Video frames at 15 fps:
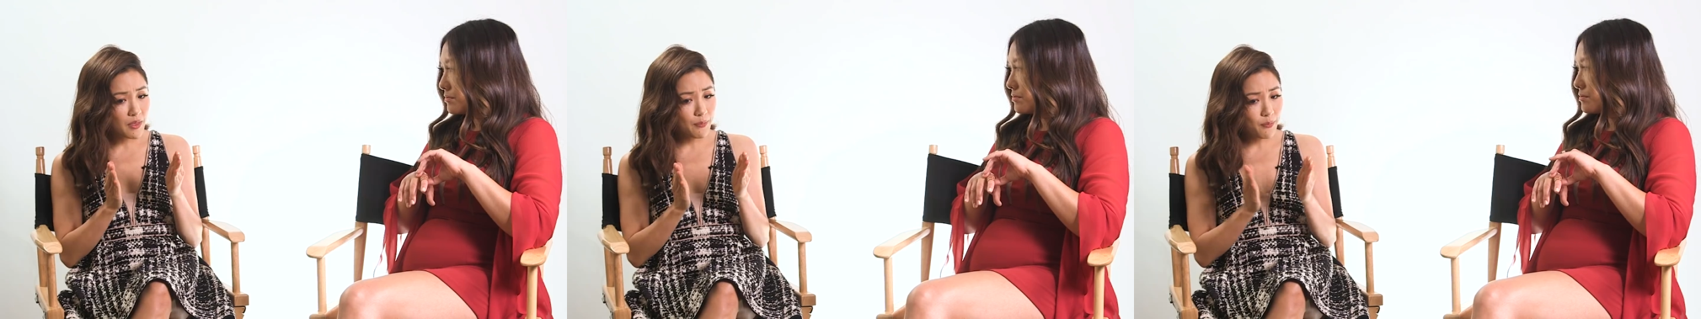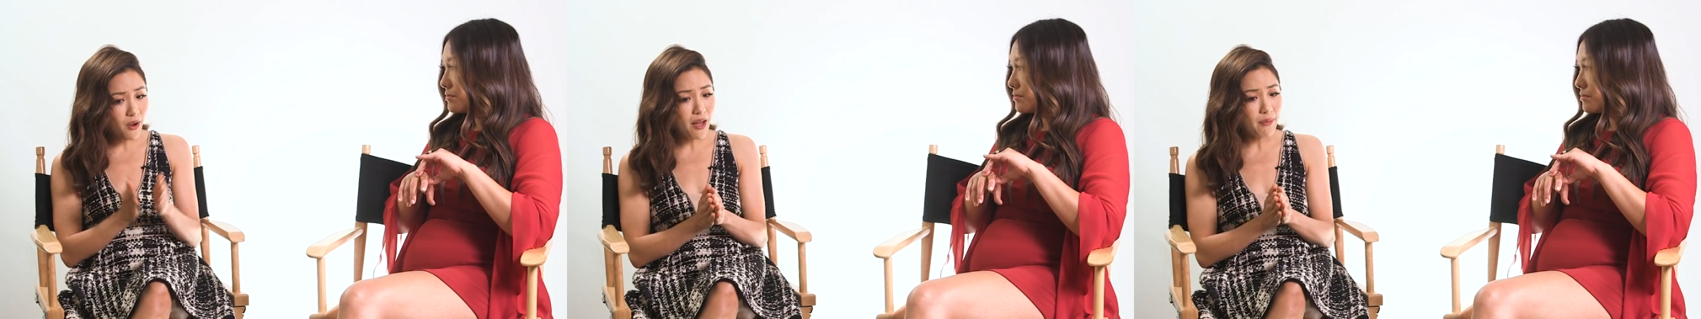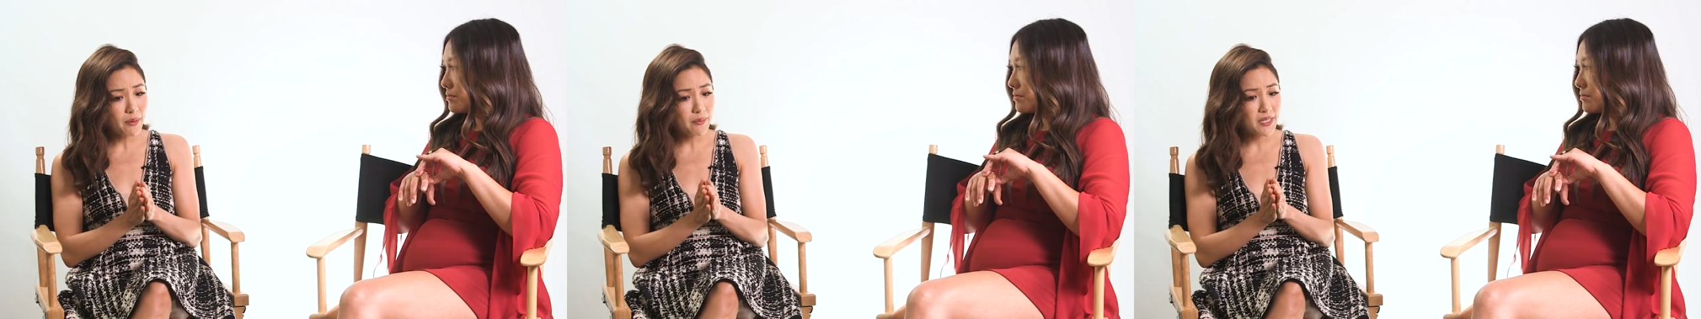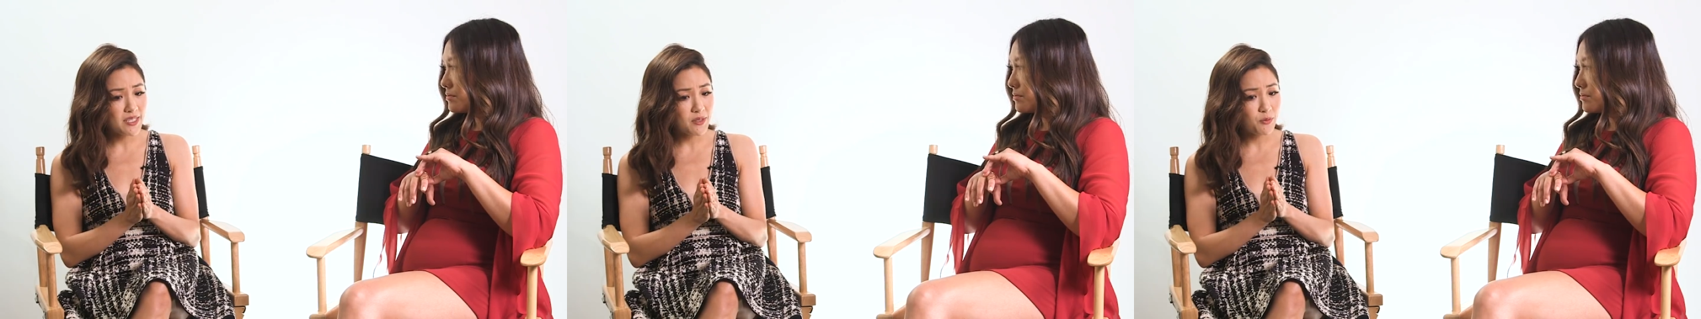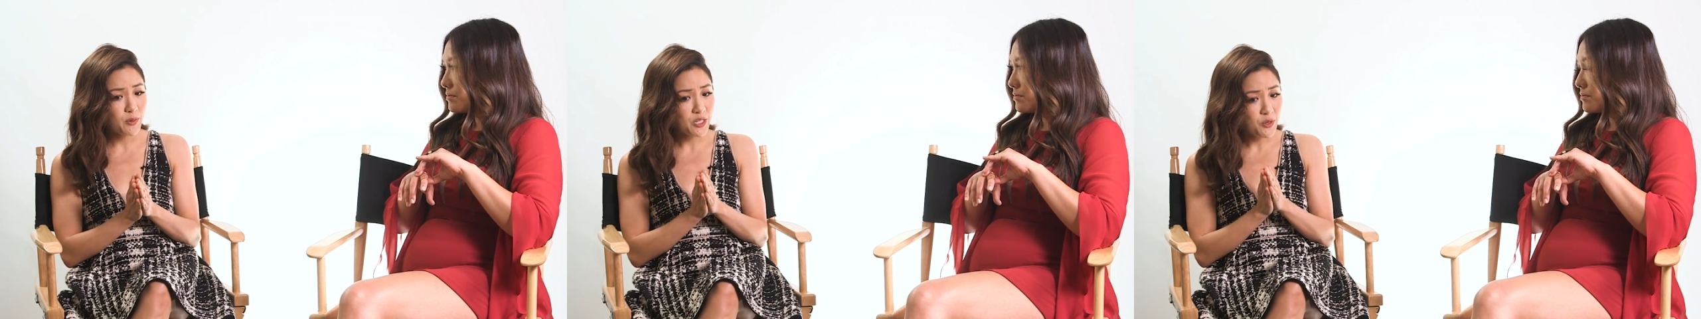Speaker 1: the problem
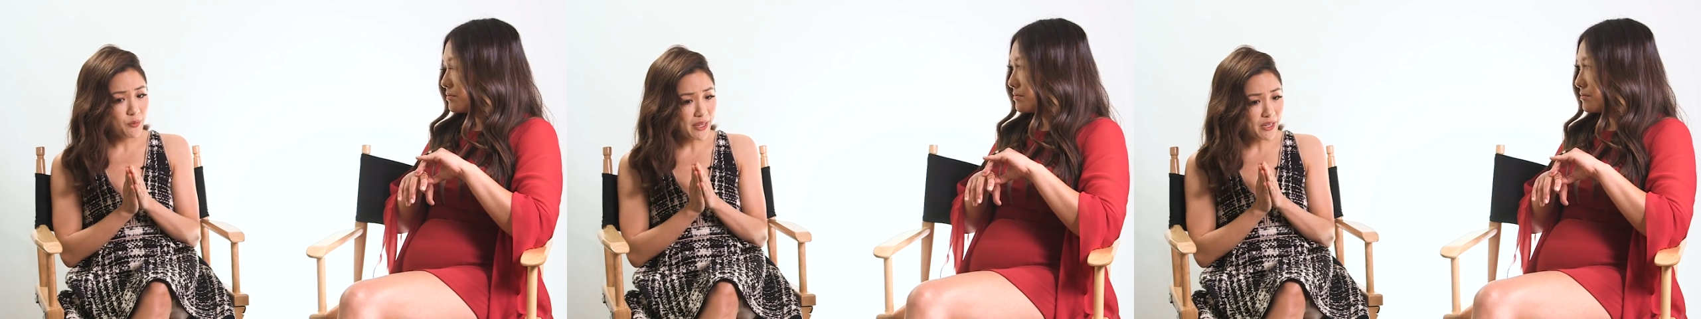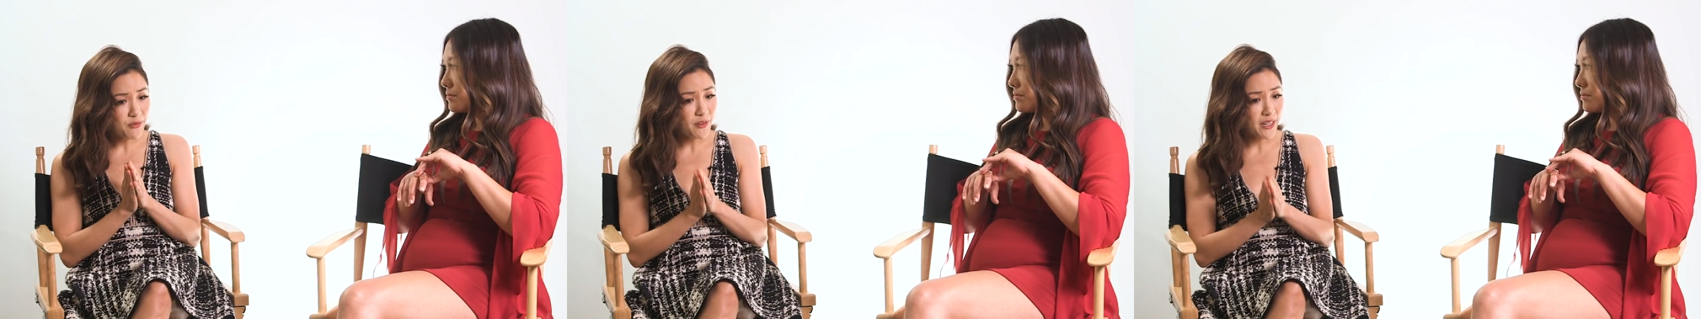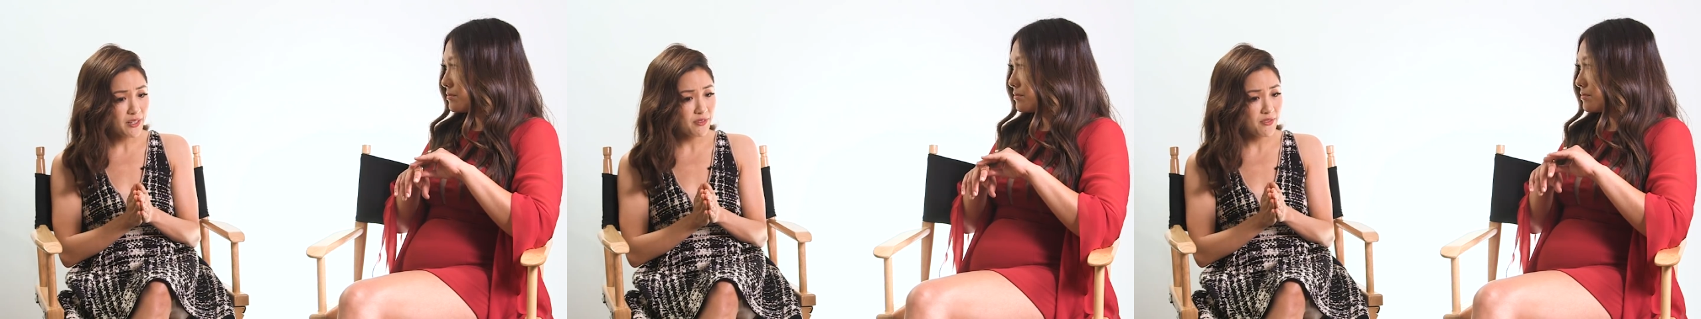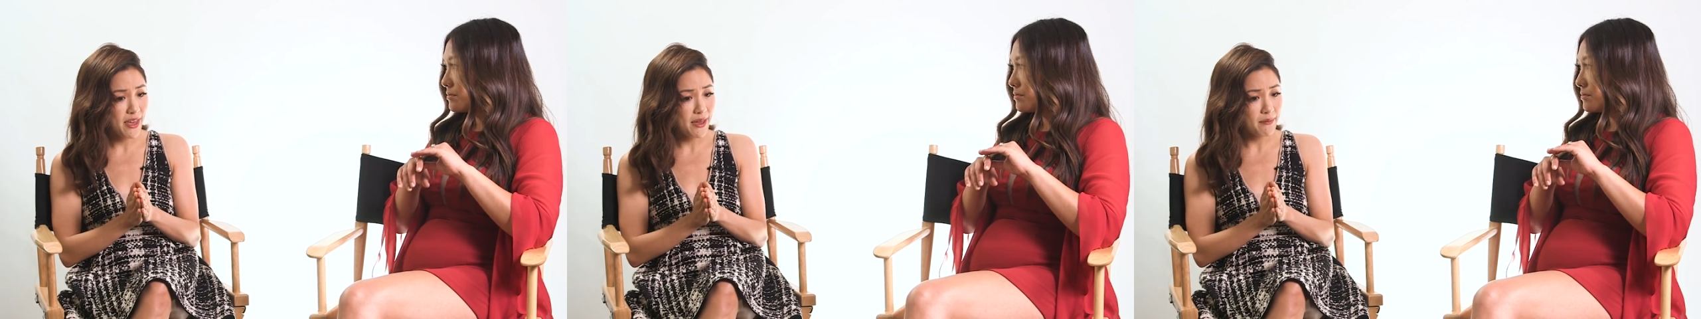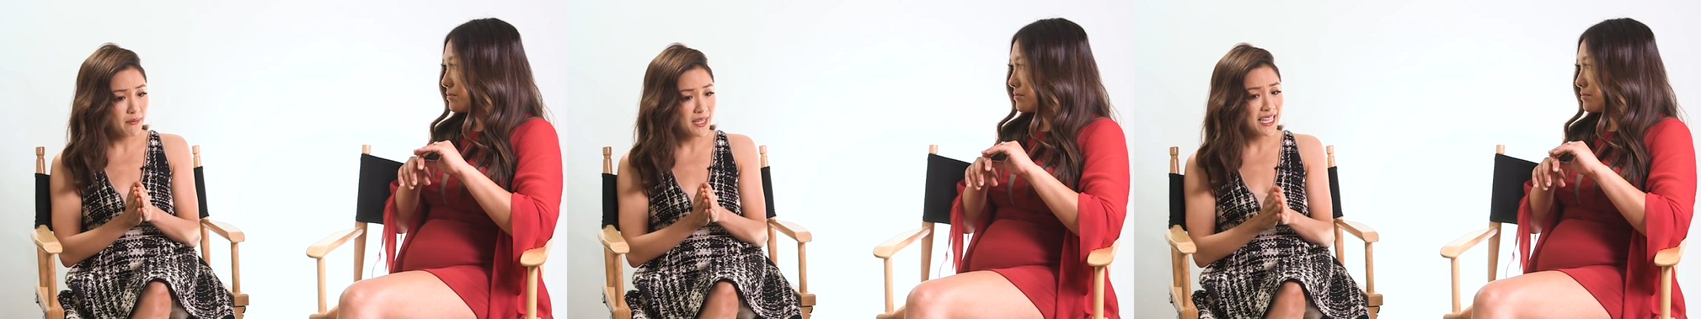is when you make fun of
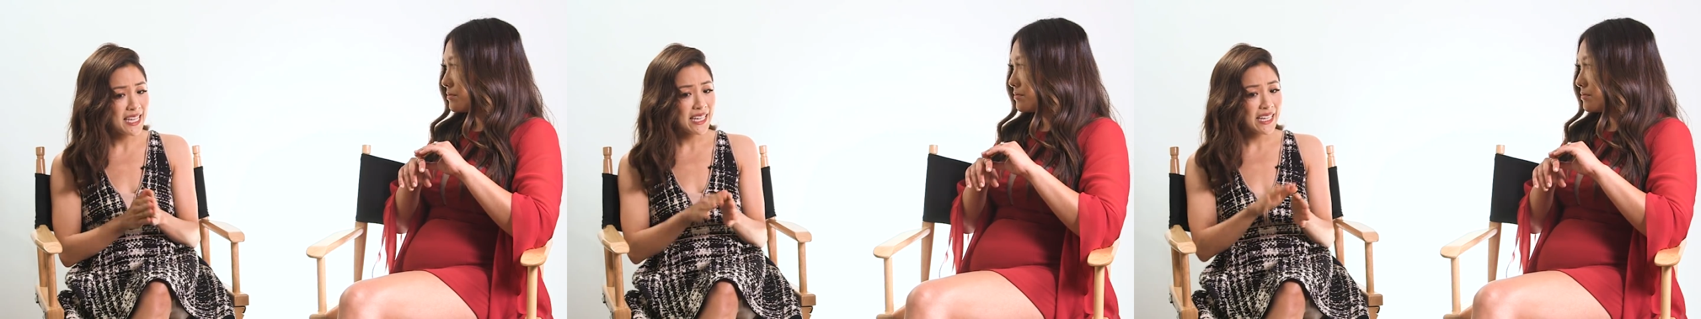them